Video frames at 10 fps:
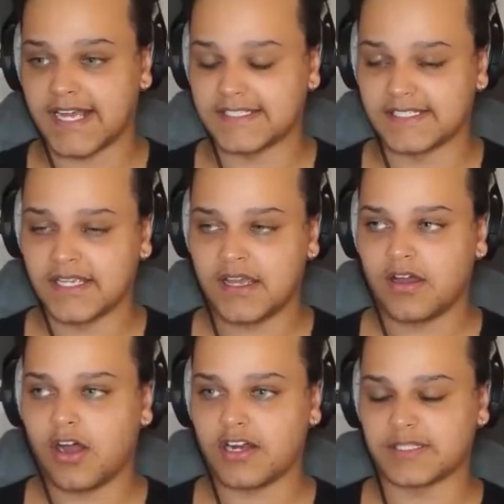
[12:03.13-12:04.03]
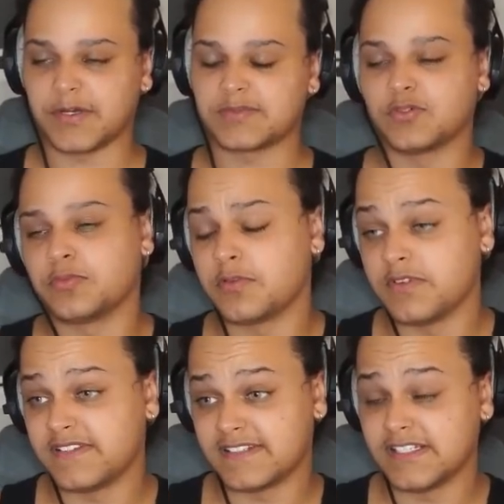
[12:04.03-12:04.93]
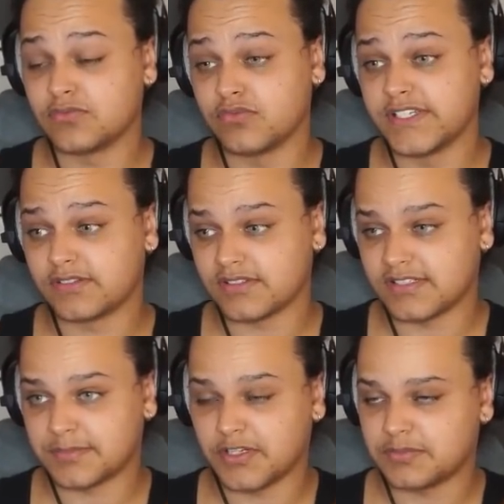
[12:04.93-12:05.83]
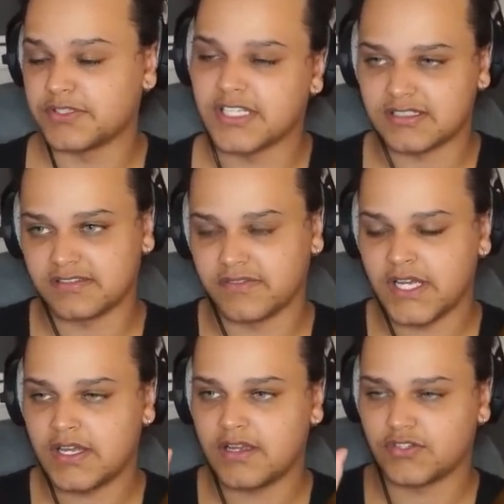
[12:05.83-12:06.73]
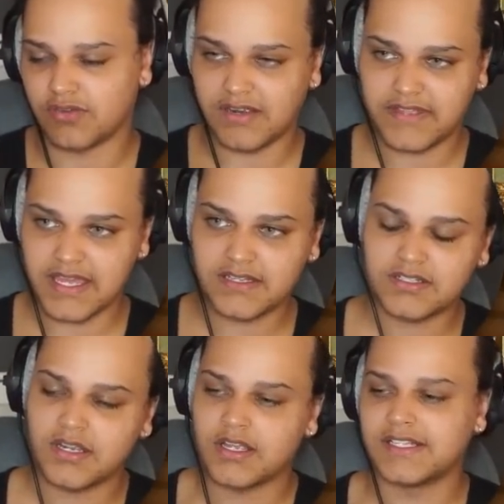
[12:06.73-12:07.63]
as hard as possible, but with as little resources as possible in terms of drive gauge.